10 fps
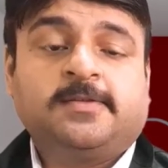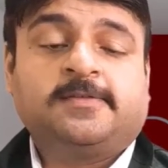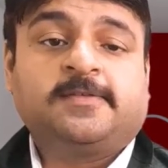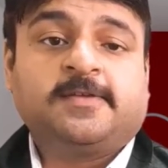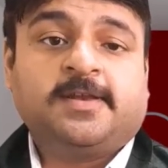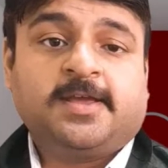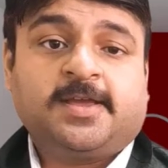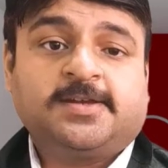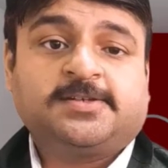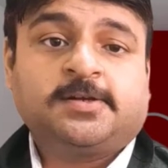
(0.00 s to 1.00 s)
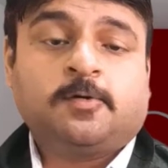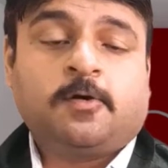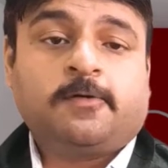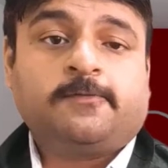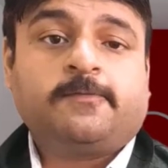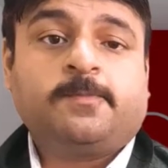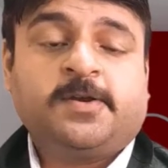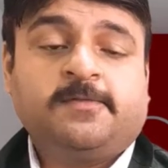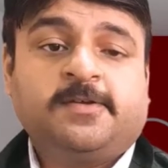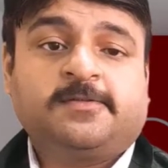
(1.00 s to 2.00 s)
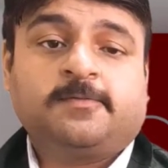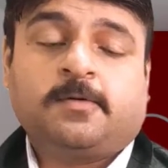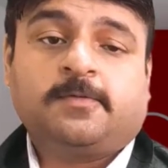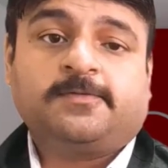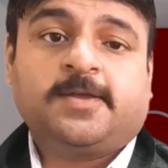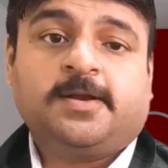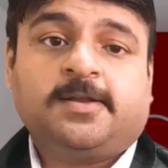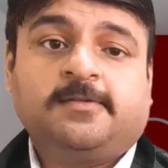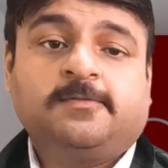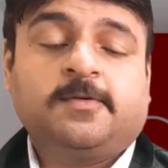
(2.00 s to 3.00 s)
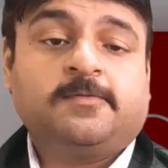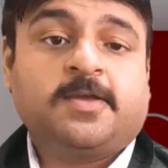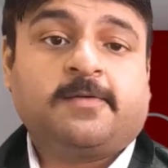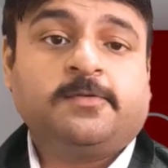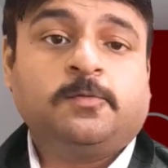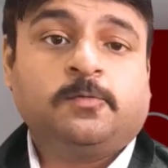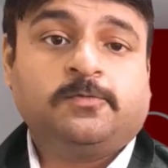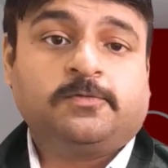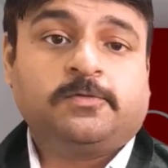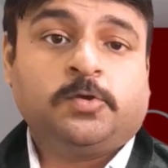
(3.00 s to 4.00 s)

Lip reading: This is a negation of previous form of sentence where we have used